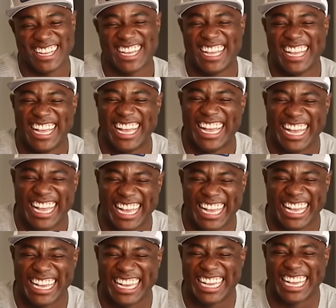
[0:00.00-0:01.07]
look, I've
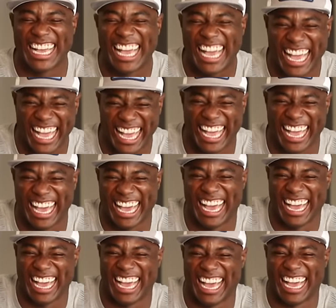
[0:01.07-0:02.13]
been there a couple of times.
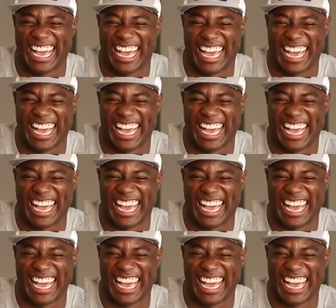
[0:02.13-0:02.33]
I,